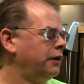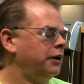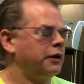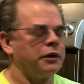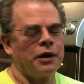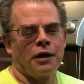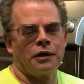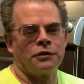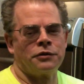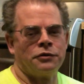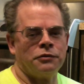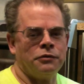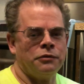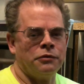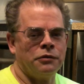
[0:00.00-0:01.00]
It got
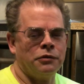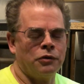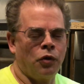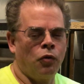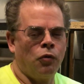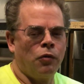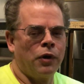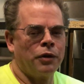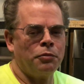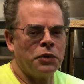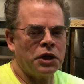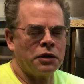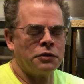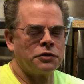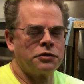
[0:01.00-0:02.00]
to 01
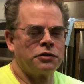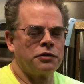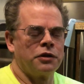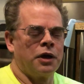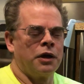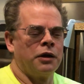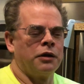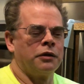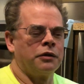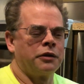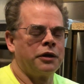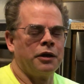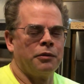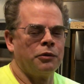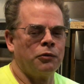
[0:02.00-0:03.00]
minutes
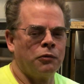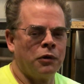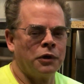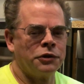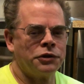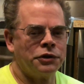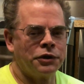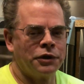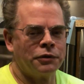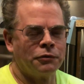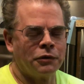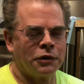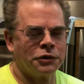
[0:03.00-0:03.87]
and kept washing and